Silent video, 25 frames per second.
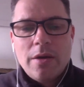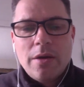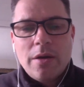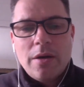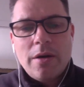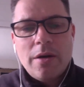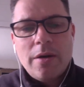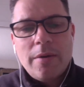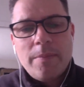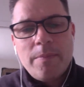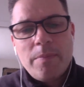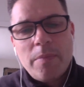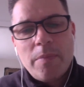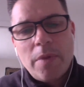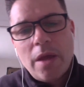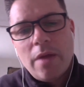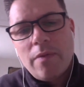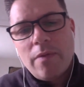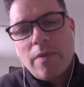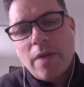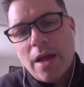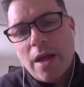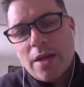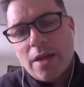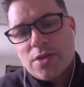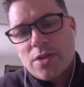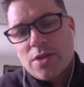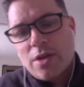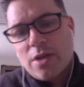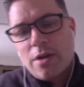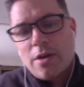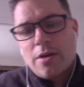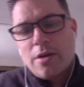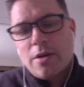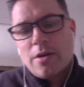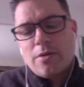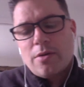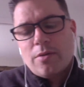And that's,
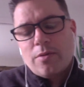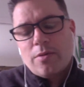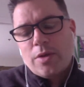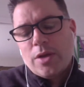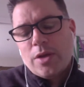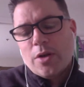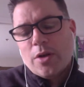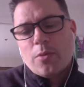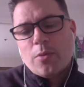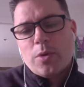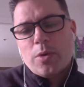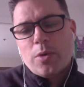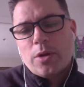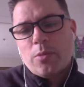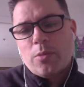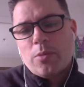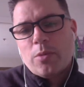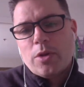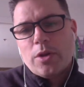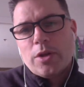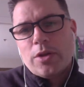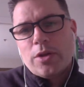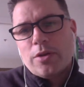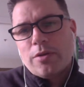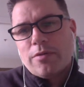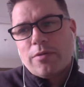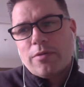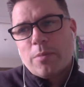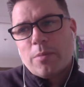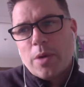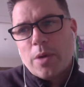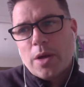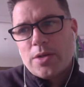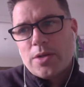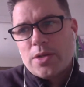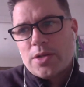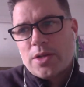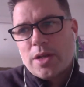really, really good from
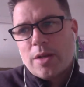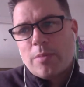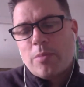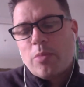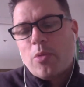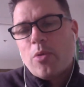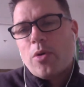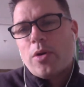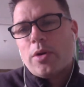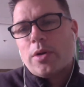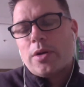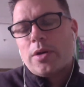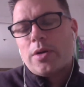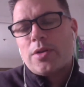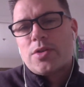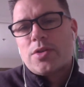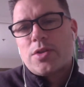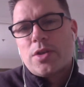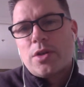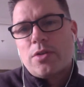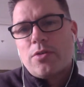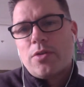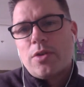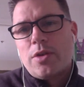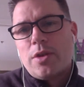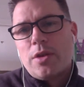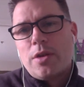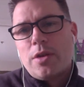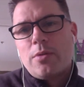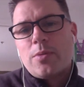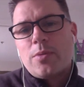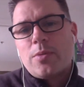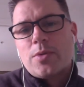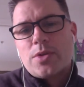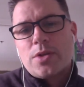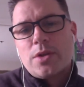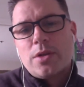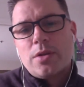my standpoint, considering that it
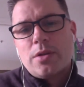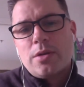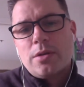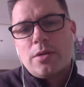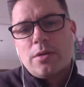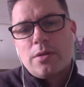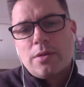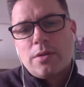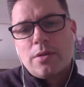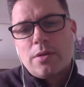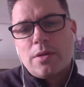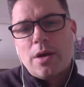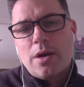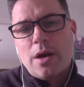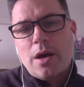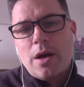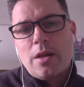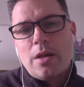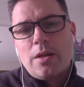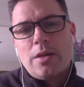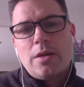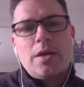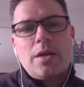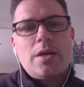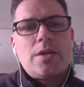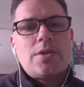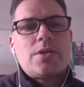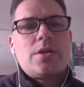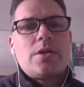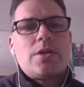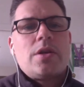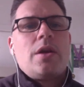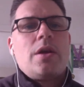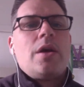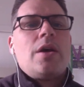was the holidays.